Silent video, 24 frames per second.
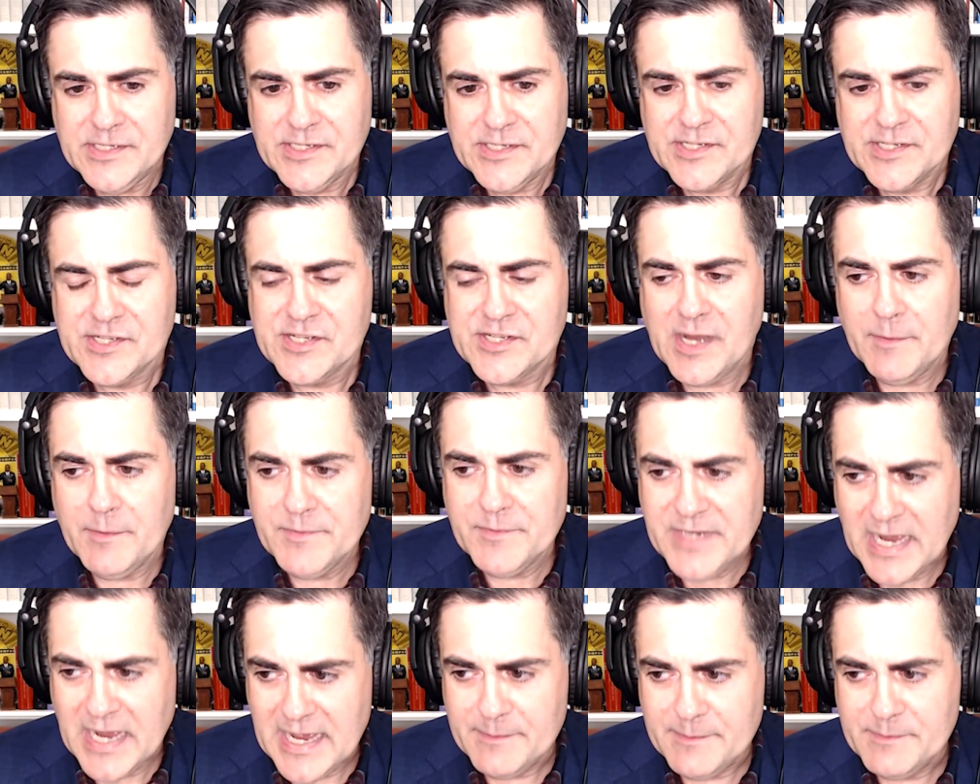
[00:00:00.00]

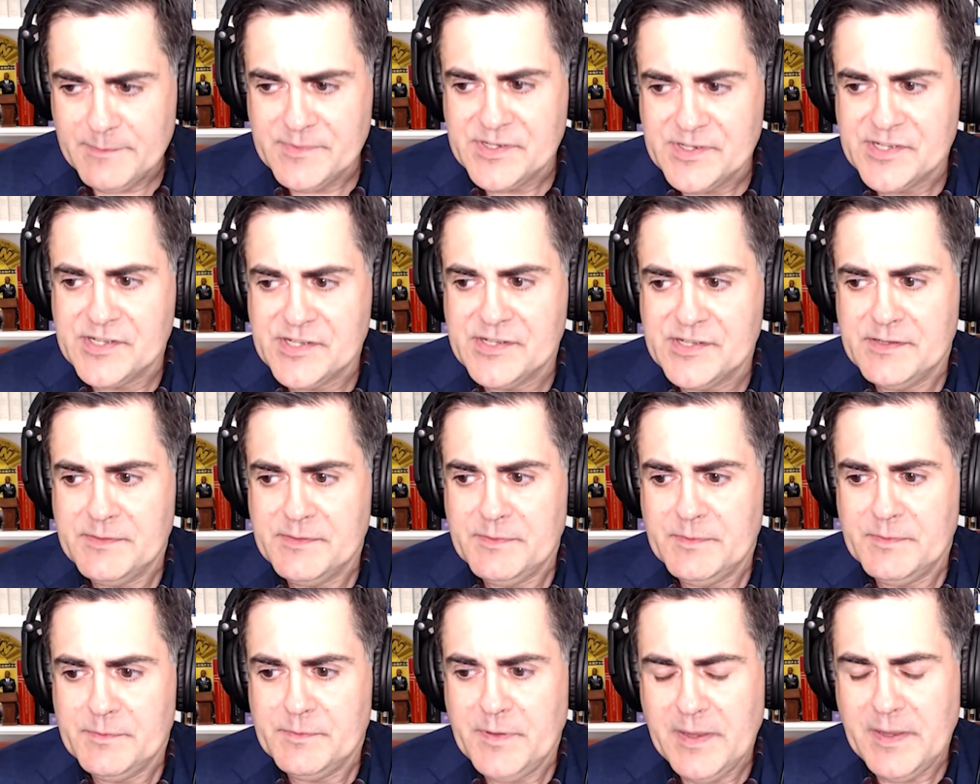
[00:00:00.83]

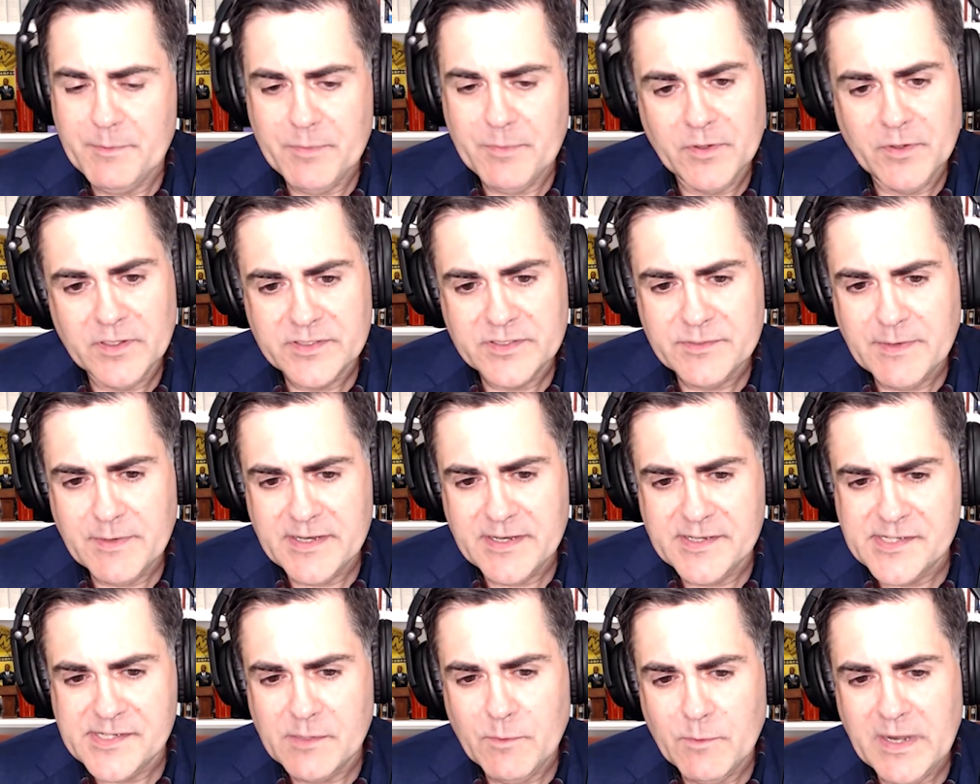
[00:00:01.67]
sometimes people
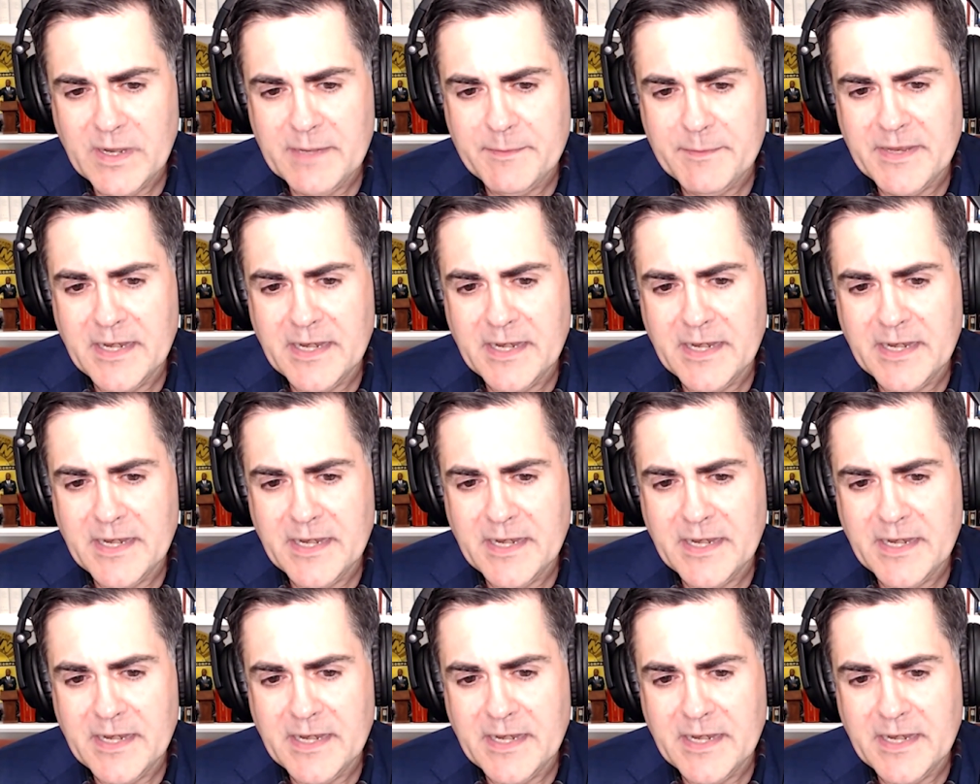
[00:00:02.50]
looked around and said,